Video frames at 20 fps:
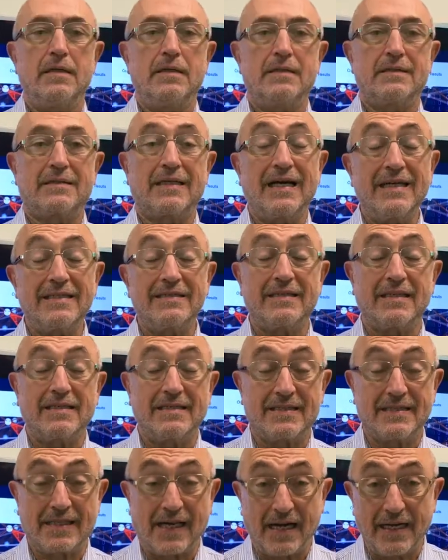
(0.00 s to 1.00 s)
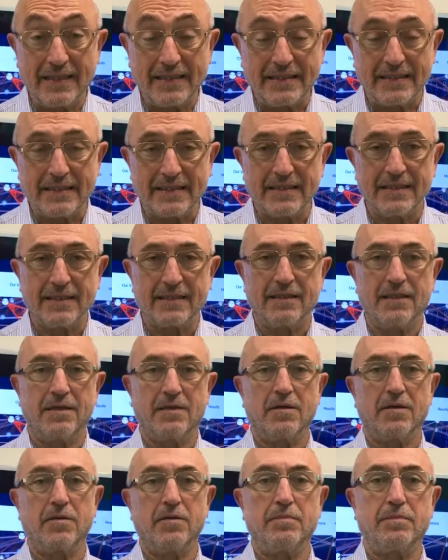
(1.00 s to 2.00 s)
SAI is exciting
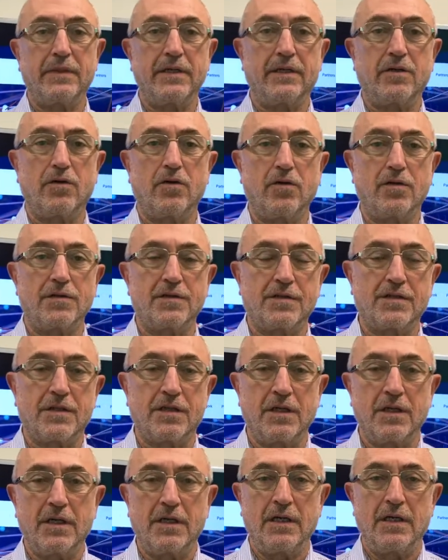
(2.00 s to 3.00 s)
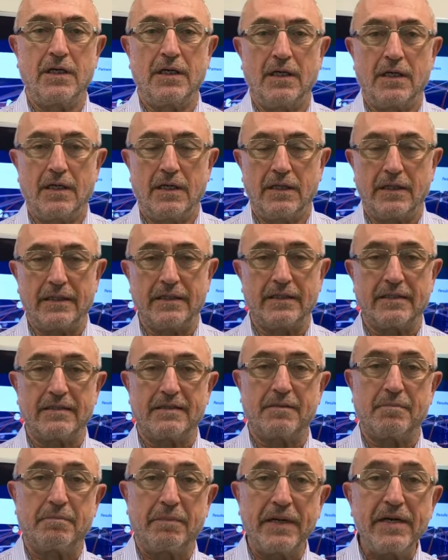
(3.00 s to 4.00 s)
because it is
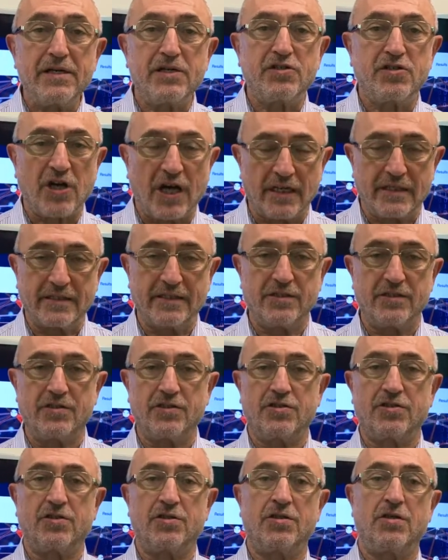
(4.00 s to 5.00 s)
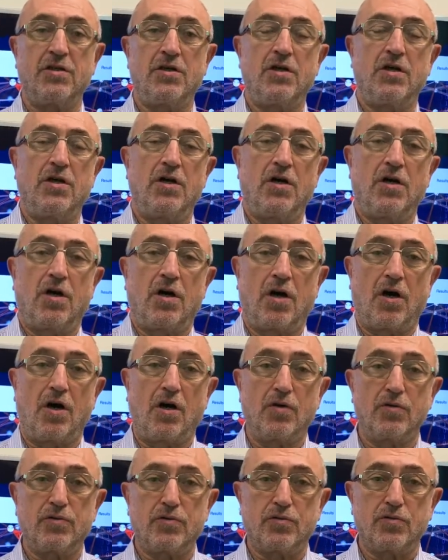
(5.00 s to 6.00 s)
a big challenge
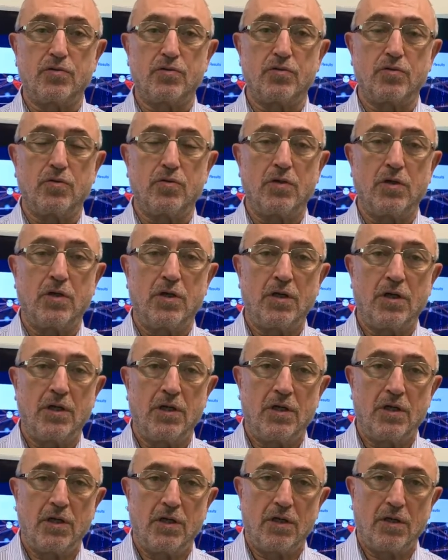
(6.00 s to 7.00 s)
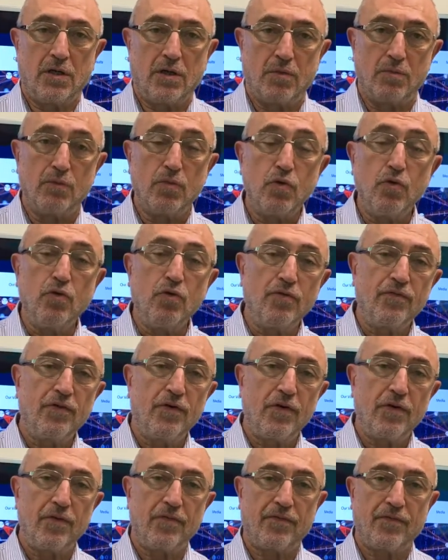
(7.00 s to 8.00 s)
how to
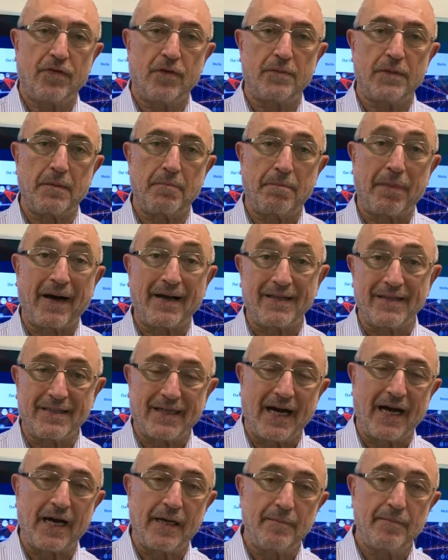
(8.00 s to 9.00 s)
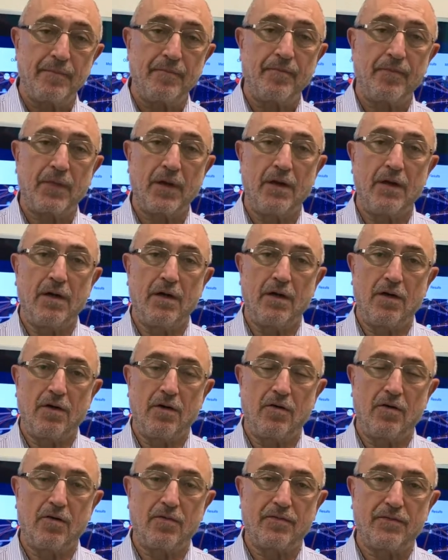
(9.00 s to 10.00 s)
move from the paradigm
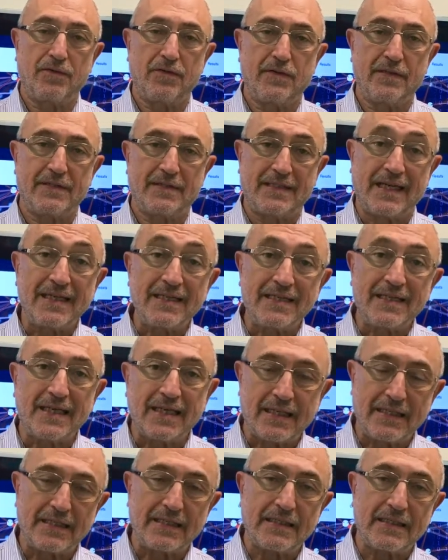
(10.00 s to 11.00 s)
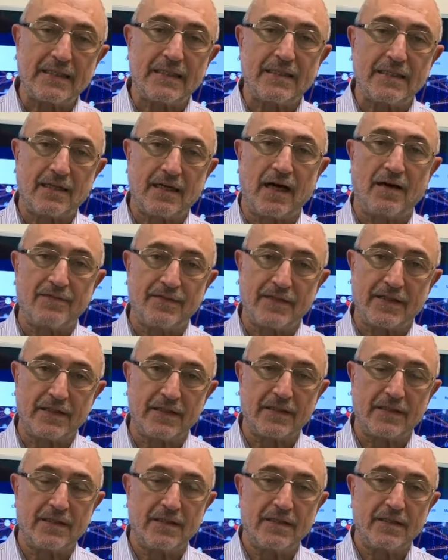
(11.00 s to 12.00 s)
of centrally
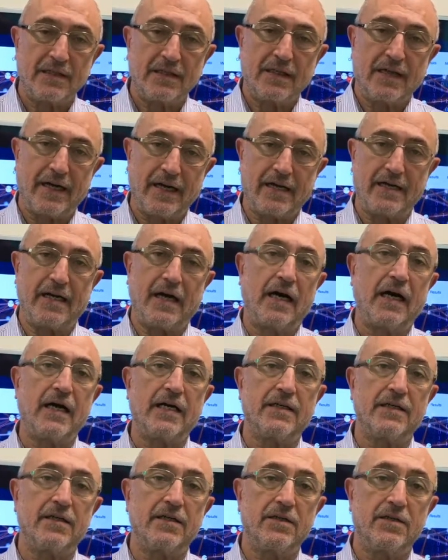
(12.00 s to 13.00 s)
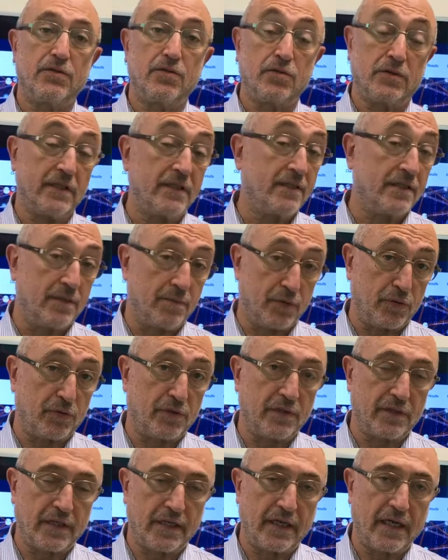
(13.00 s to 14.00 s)
governed AI to
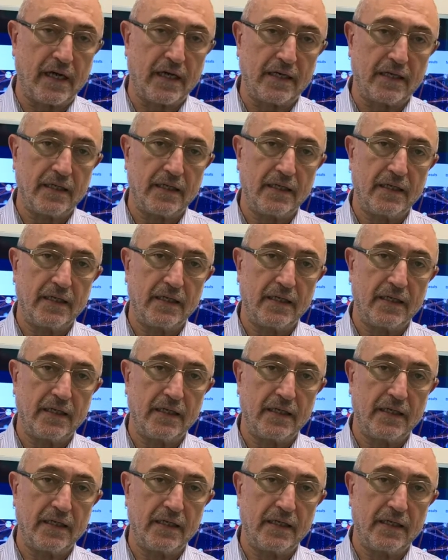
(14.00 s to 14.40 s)
distributed AI